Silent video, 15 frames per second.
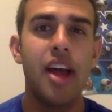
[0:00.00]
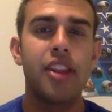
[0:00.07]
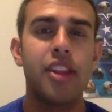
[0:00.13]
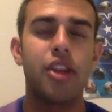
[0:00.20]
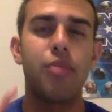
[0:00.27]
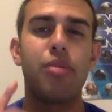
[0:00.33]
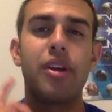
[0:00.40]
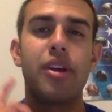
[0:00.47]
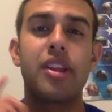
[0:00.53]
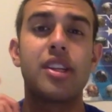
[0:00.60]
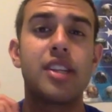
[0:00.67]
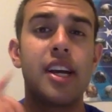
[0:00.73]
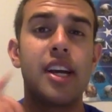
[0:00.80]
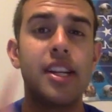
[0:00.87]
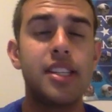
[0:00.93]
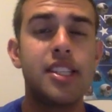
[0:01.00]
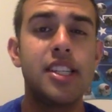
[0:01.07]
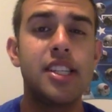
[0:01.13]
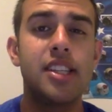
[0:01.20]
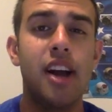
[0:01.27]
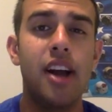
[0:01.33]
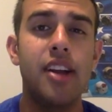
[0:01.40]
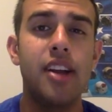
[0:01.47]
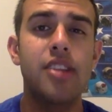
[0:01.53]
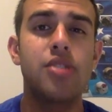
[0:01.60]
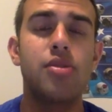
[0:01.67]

They're playing the Tennessee Titans,